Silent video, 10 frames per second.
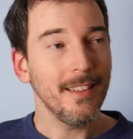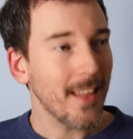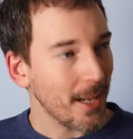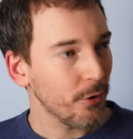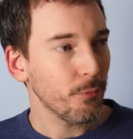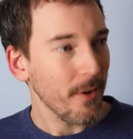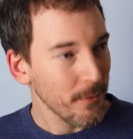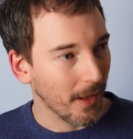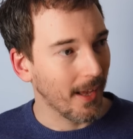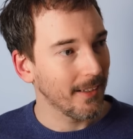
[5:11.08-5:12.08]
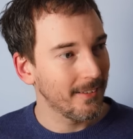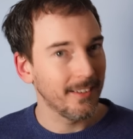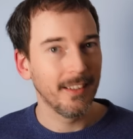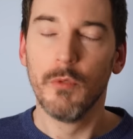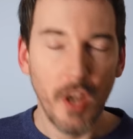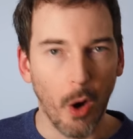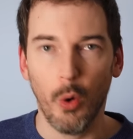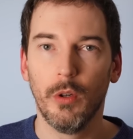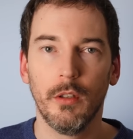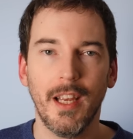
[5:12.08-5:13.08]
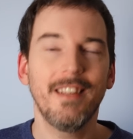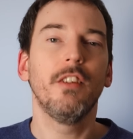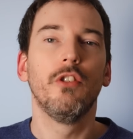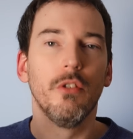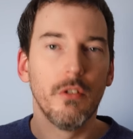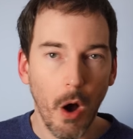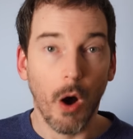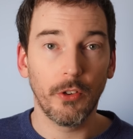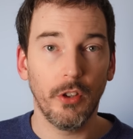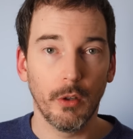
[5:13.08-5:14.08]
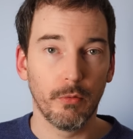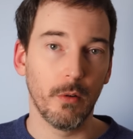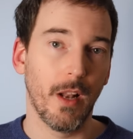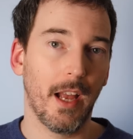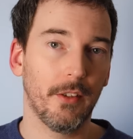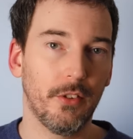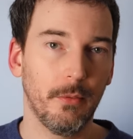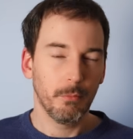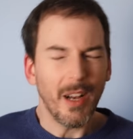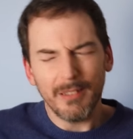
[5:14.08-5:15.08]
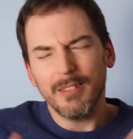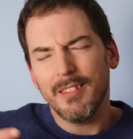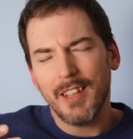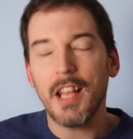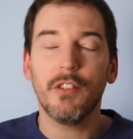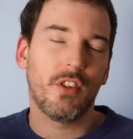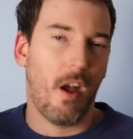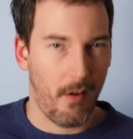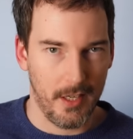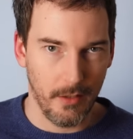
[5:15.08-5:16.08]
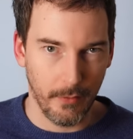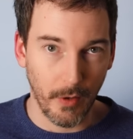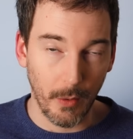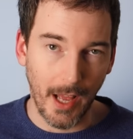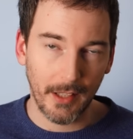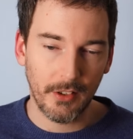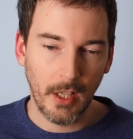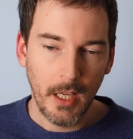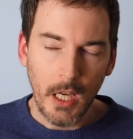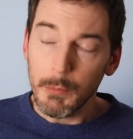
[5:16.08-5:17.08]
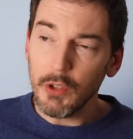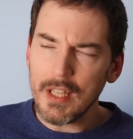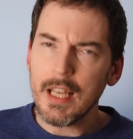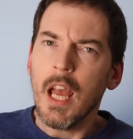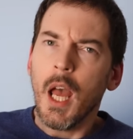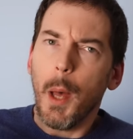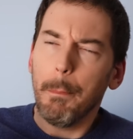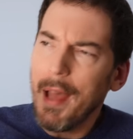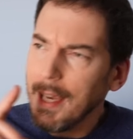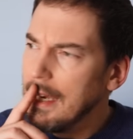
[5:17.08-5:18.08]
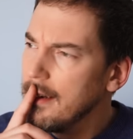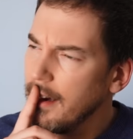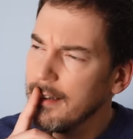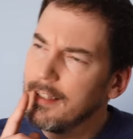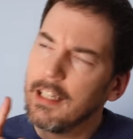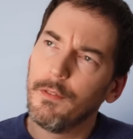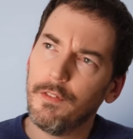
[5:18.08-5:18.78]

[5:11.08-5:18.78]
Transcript: is that a Rolex? No. It is not a Rolex. Well, it's kind of a Rolex. You see, back in nineteen